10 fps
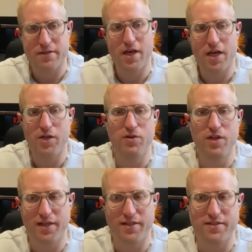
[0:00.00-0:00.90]
that only
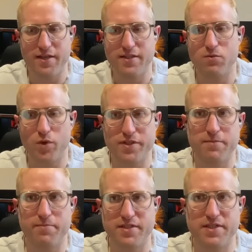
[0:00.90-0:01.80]
exist once a
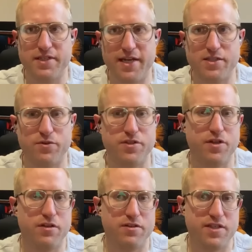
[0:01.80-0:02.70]
business gets to a
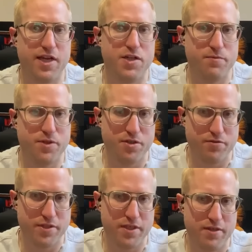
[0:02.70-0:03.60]
certain stage of
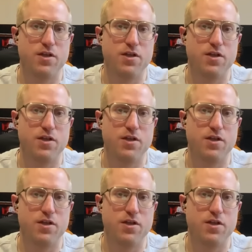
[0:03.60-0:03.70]
maturity.